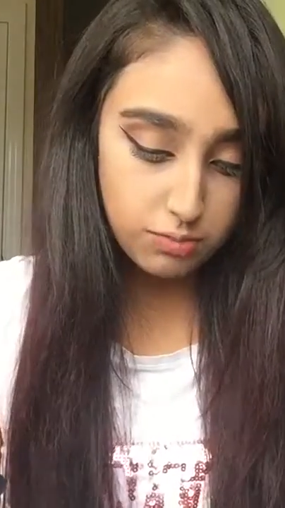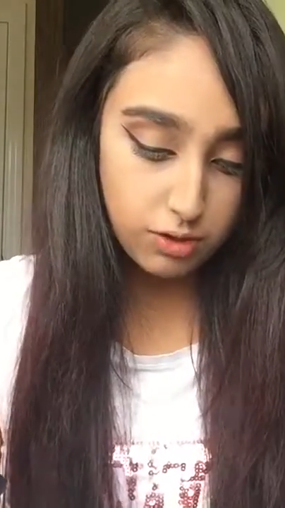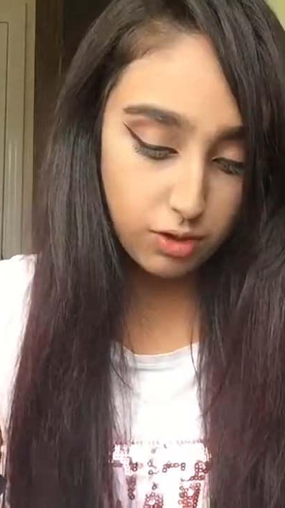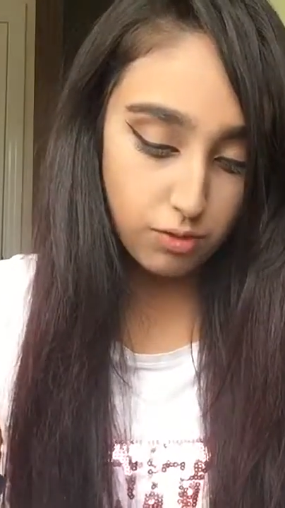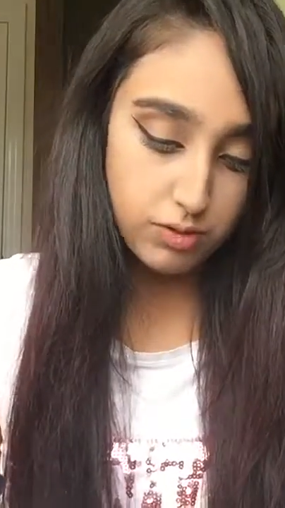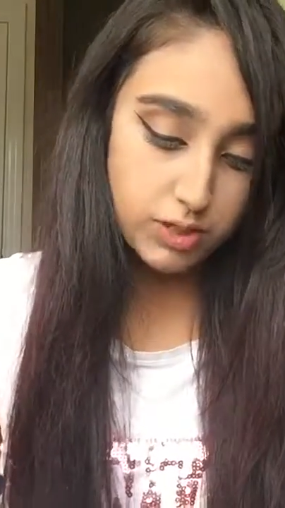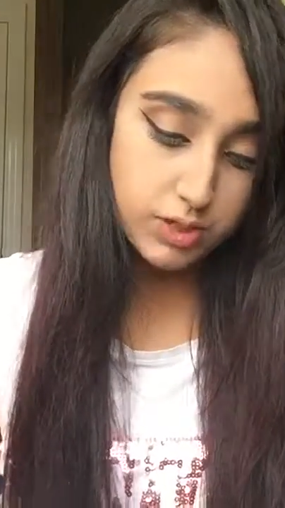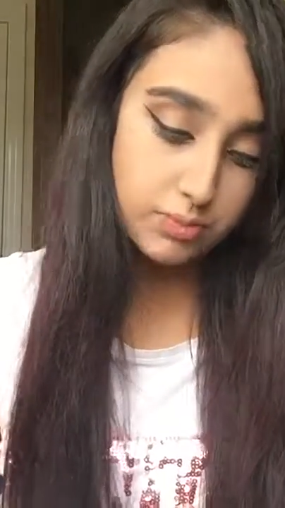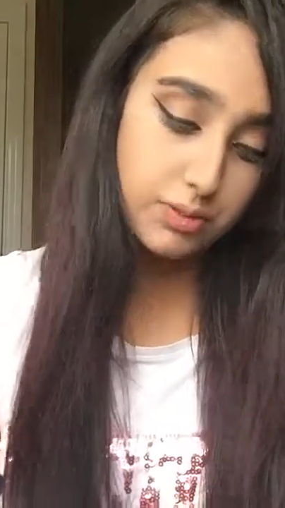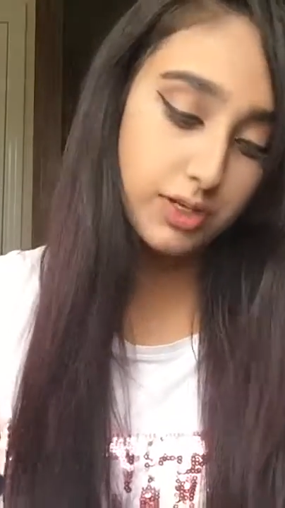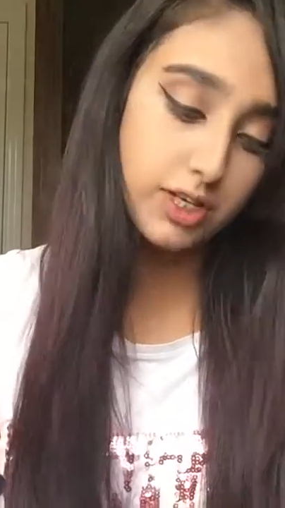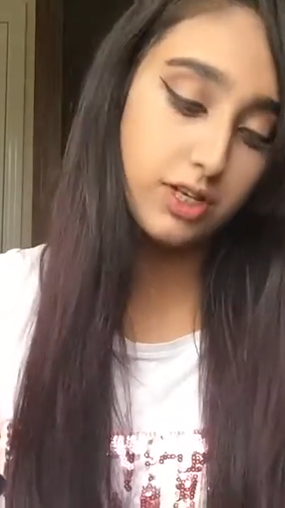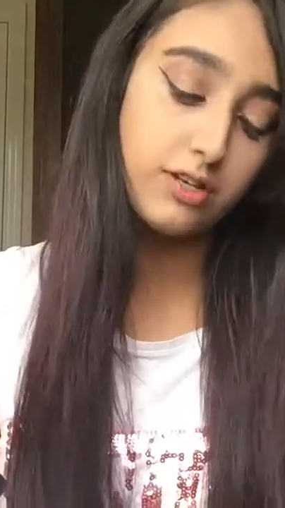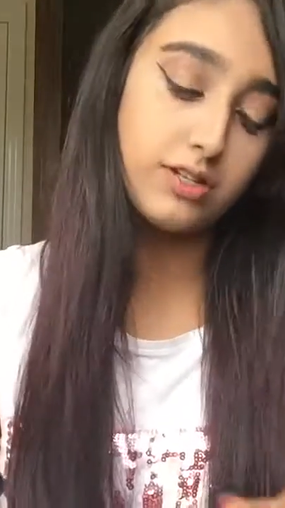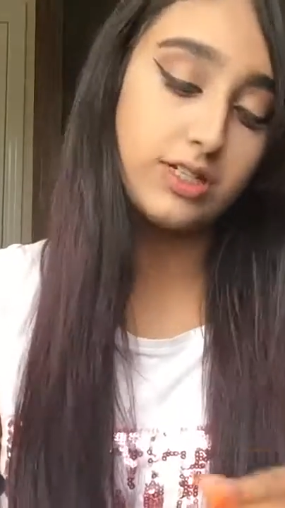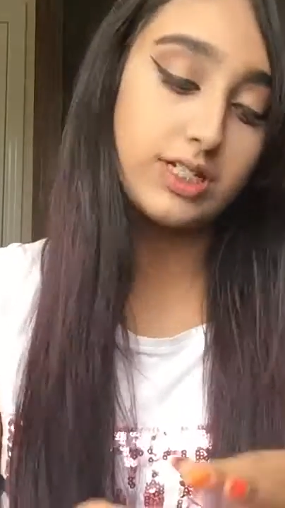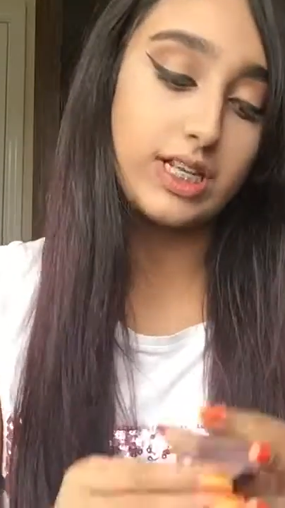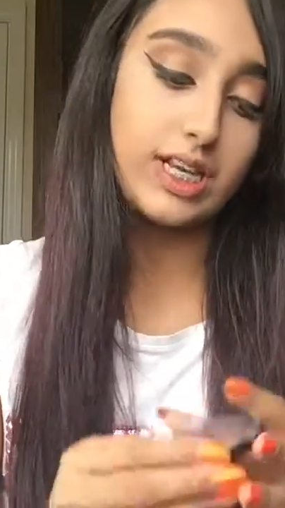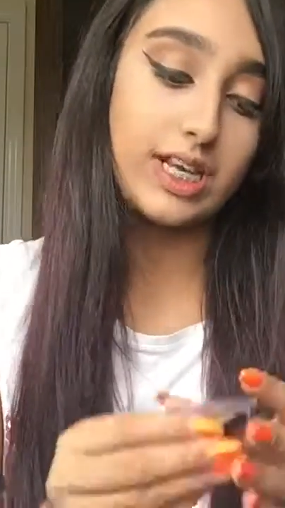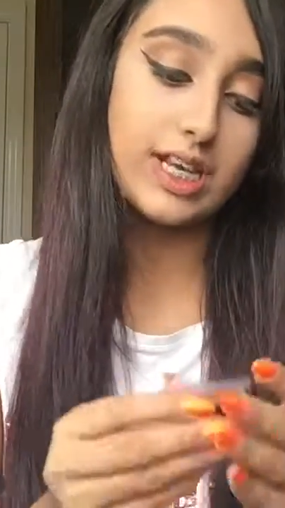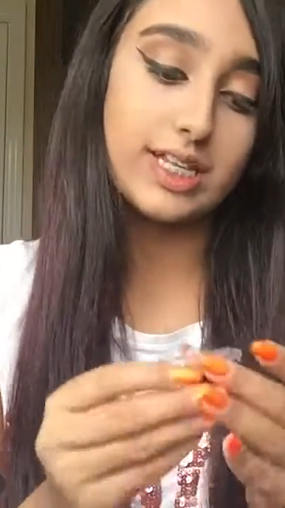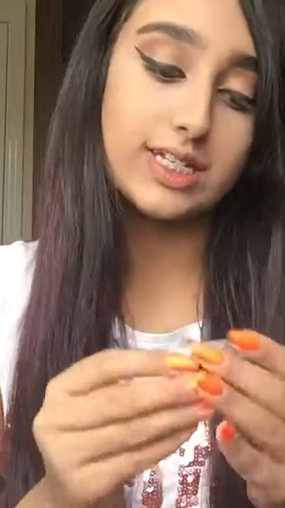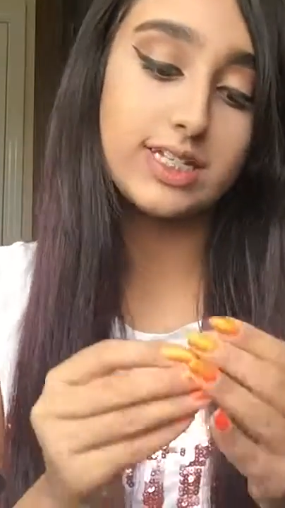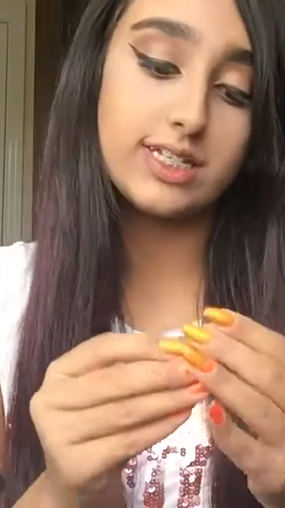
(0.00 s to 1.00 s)
I'm going to be
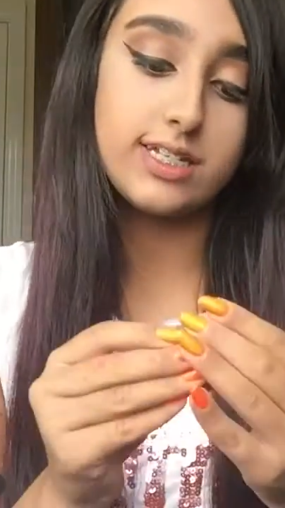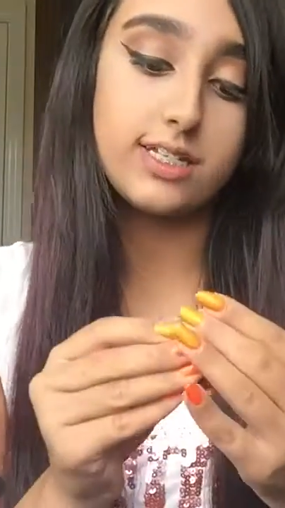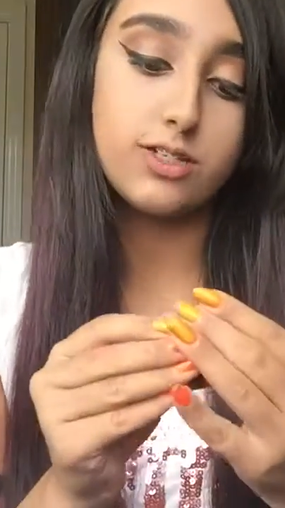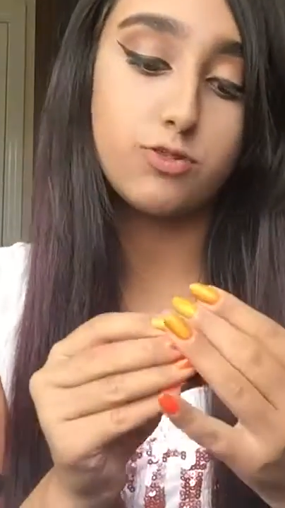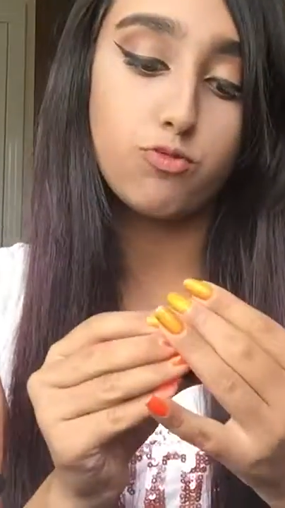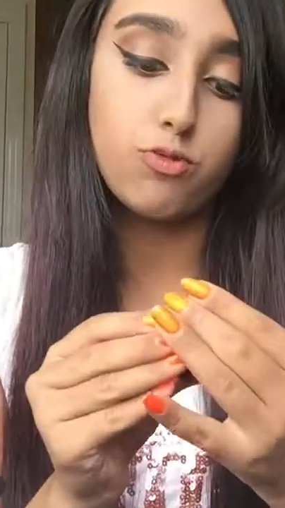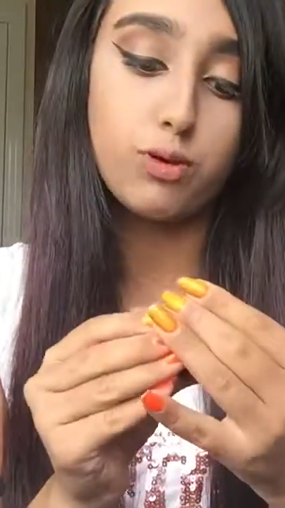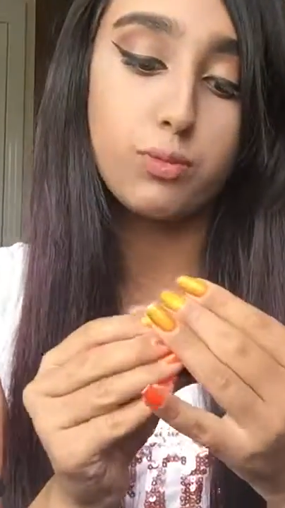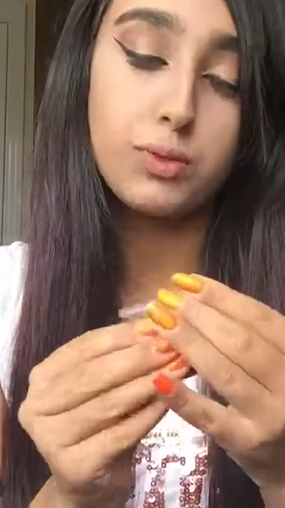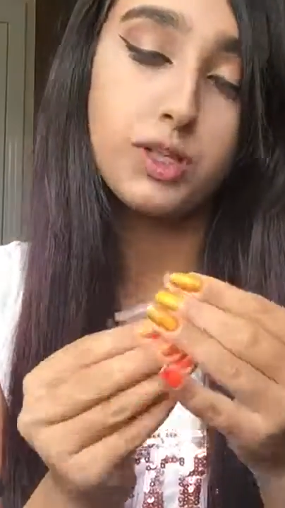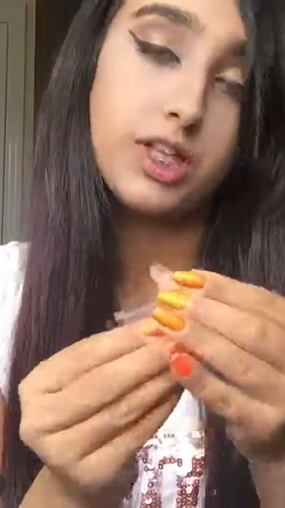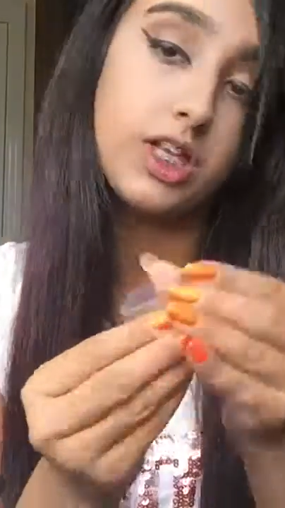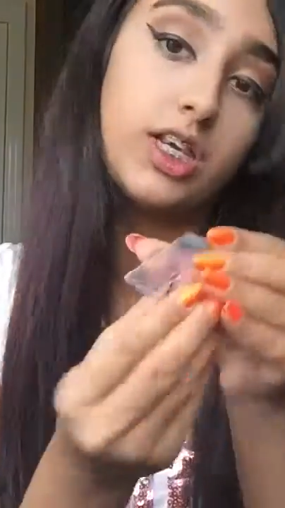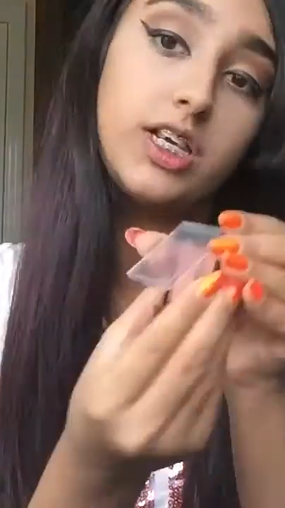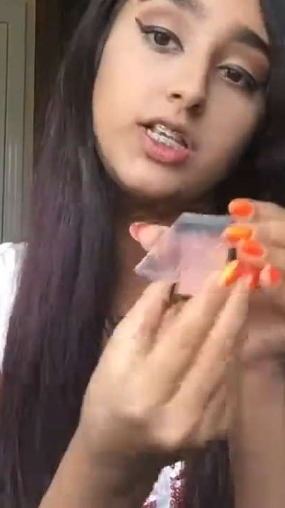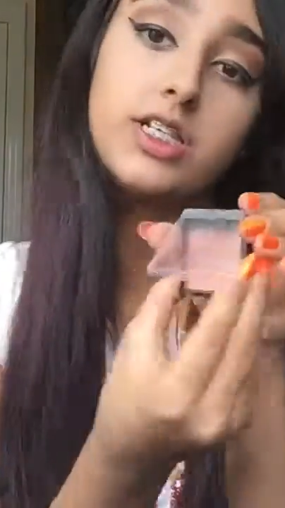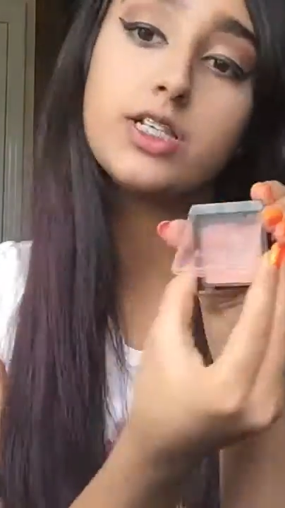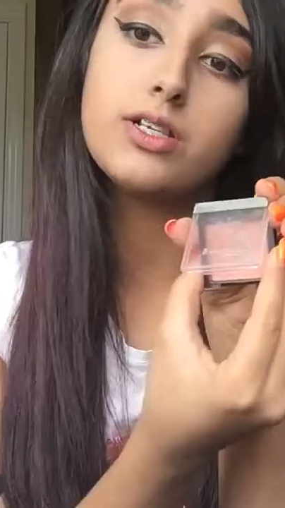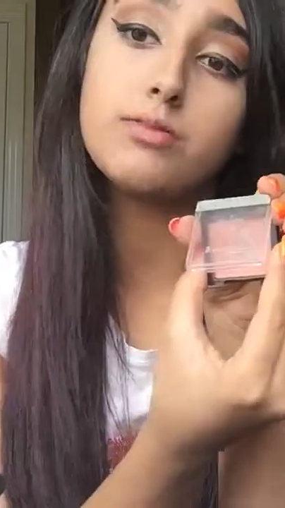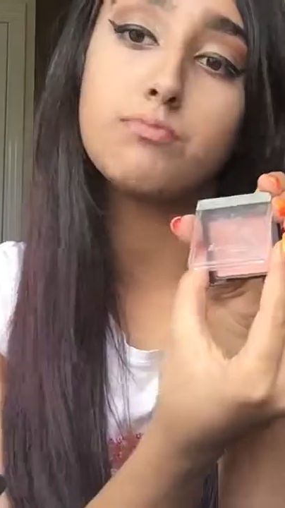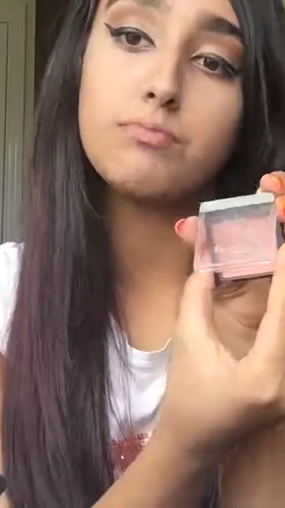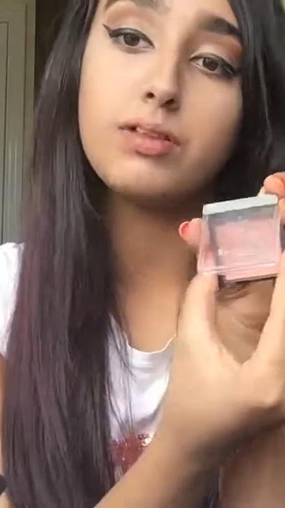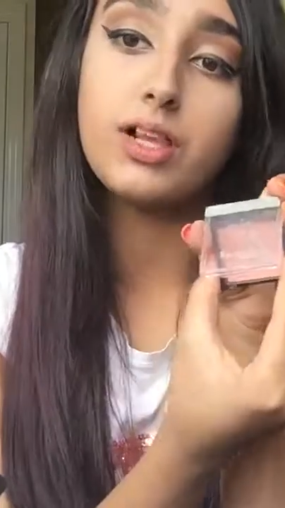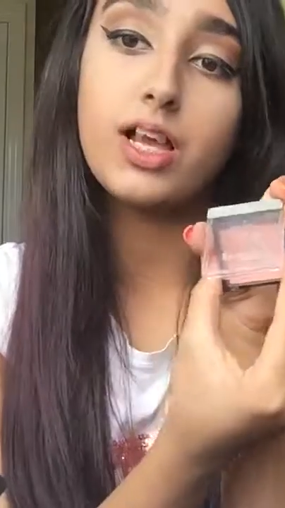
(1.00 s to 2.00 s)
using is this Rimmel
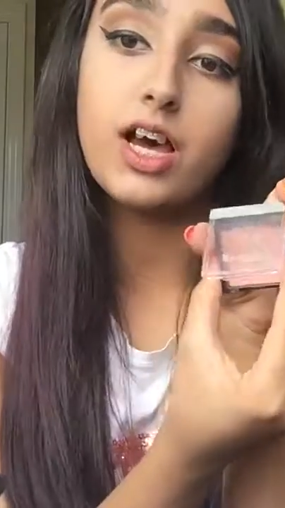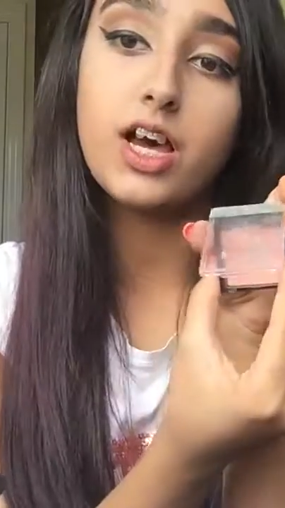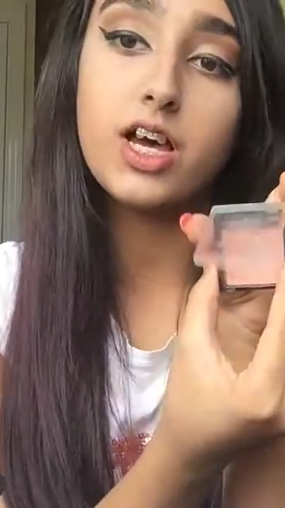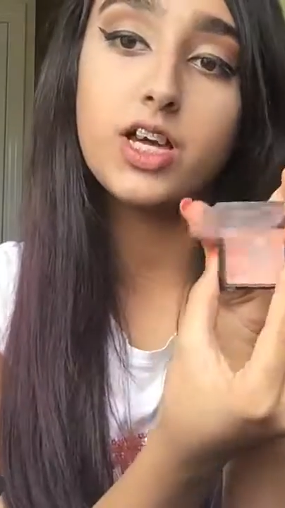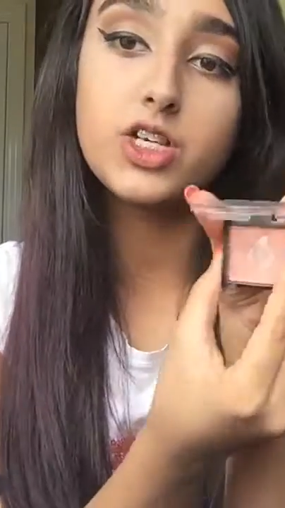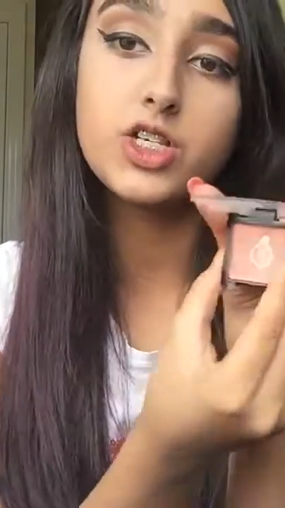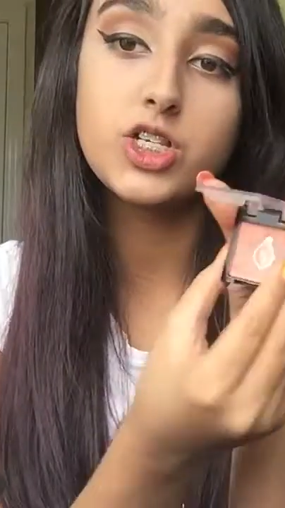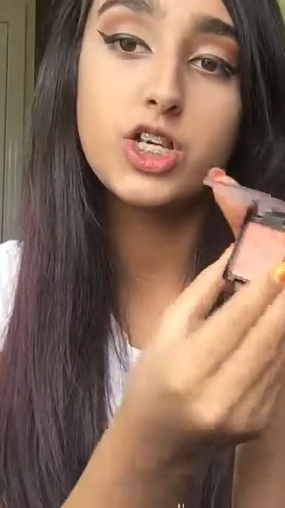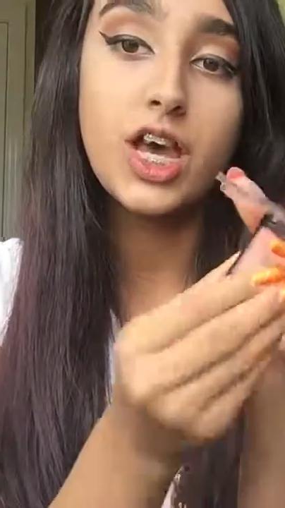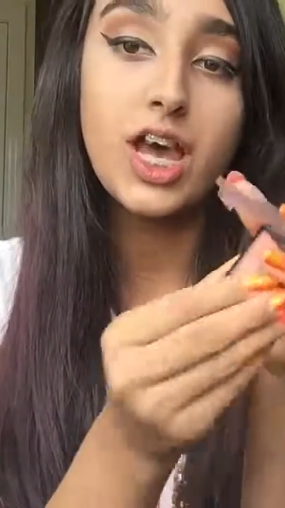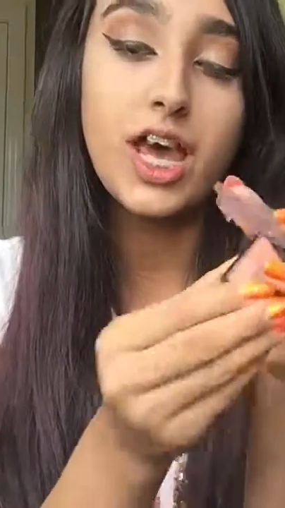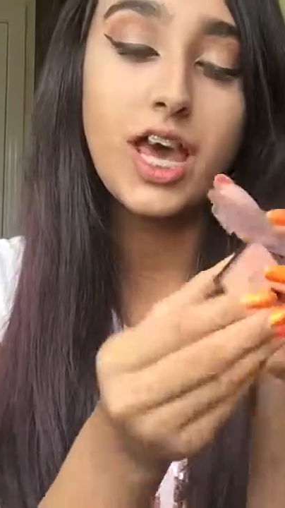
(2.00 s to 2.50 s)
London blush